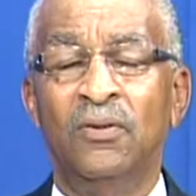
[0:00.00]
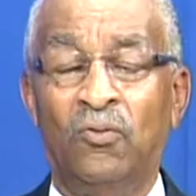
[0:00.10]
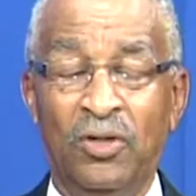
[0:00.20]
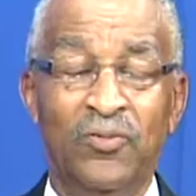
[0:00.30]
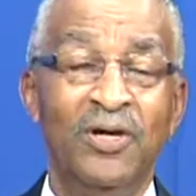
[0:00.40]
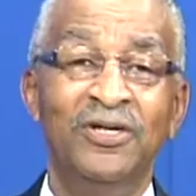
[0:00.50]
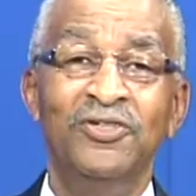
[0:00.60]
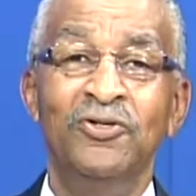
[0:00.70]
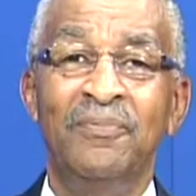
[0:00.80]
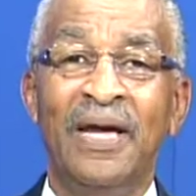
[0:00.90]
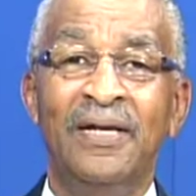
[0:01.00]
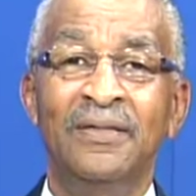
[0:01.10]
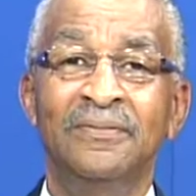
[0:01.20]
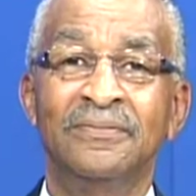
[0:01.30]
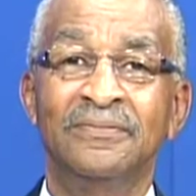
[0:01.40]
What are we going to do about it?
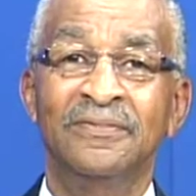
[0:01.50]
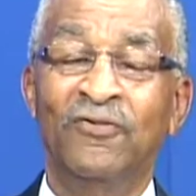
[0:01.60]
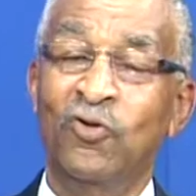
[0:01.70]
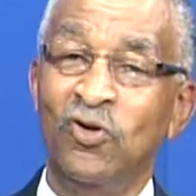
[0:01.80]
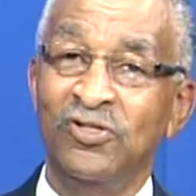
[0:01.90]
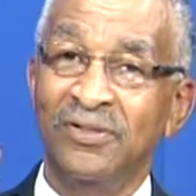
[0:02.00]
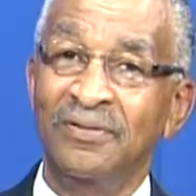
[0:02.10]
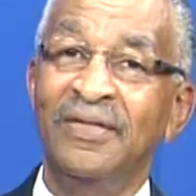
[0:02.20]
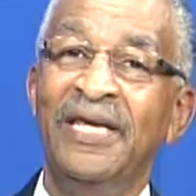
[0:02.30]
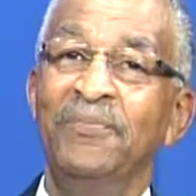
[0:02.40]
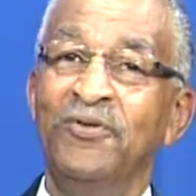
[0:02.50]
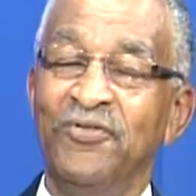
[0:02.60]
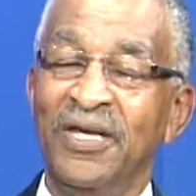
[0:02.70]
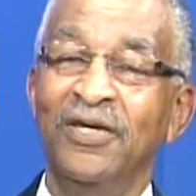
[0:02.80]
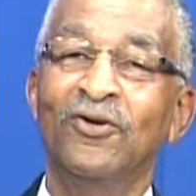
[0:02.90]
Of course, keep your
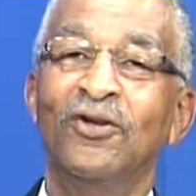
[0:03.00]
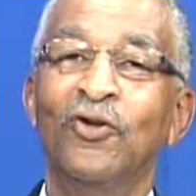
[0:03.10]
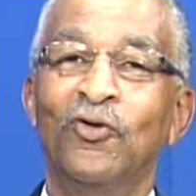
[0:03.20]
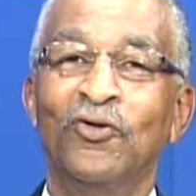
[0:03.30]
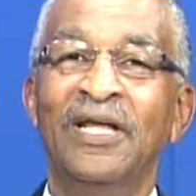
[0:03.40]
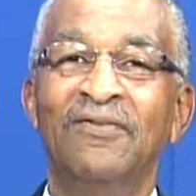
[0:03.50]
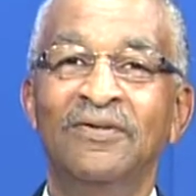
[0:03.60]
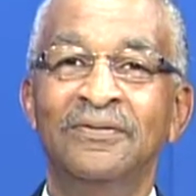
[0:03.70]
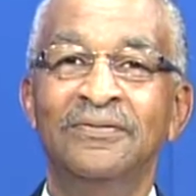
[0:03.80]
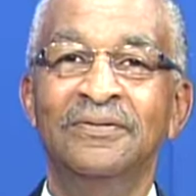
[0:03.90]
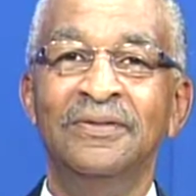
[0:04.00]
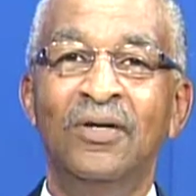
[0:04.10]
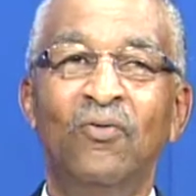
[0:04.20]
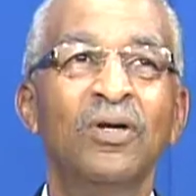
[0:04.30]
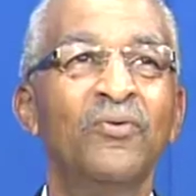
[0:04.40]
thinking on a local level.
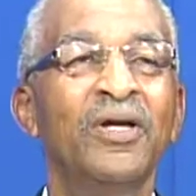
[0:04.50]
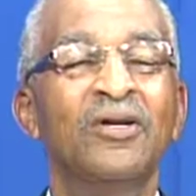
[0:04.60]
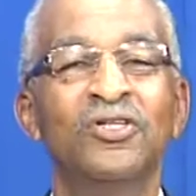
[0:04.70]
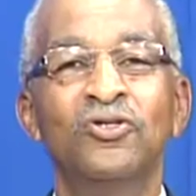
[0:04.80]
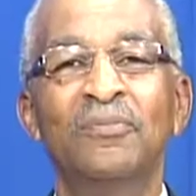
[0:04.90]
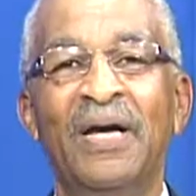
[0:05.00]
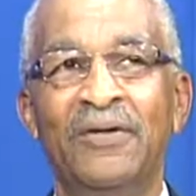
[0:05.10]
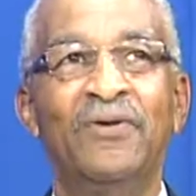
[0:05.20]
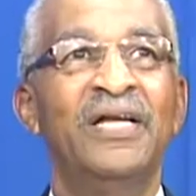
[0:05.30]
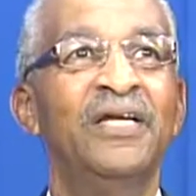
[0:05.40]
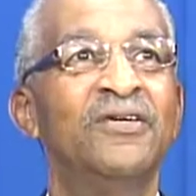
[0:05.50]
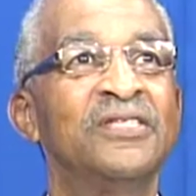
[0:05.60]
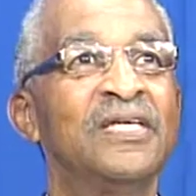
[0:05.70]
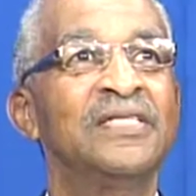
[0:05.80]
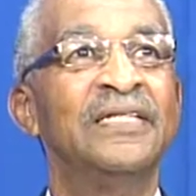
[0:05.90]
What are we going to do about it right here in
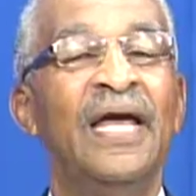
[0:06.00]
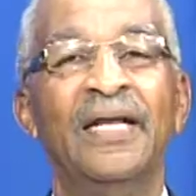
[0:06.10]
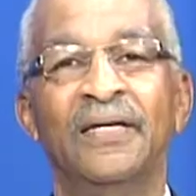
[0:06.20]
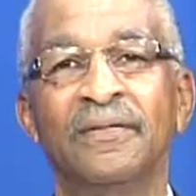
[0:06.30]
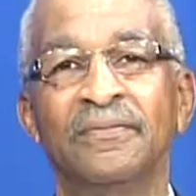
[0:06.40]
Cincinnati?